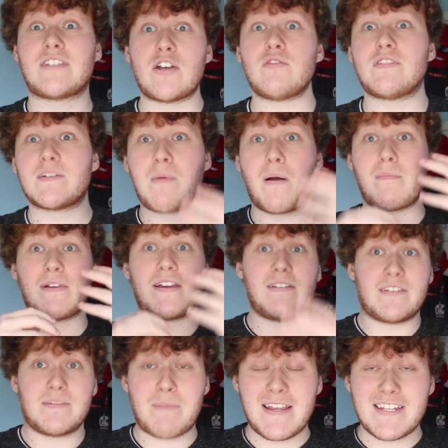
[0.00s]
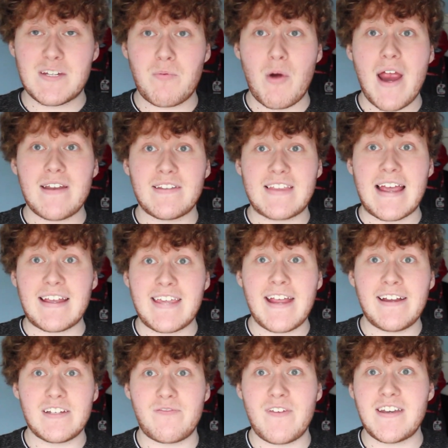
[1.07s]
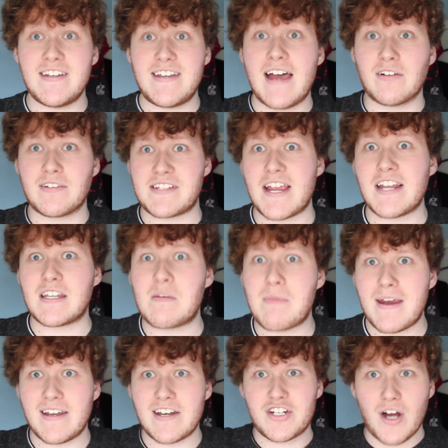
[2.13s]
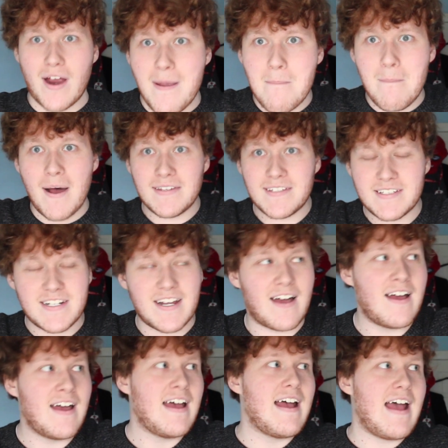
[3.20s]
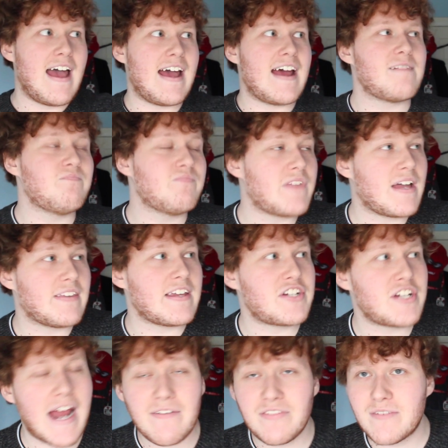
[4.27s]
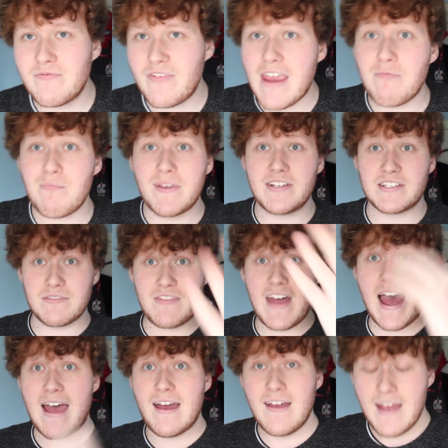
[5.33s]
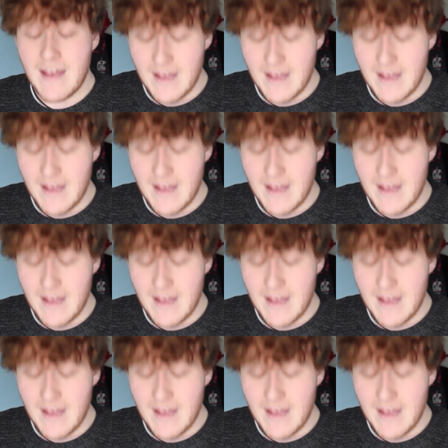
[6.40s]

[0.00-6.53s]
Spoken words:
the news has probably been spread that King defeated Elder Centipede, a giant monster, and they should have some faith because of that.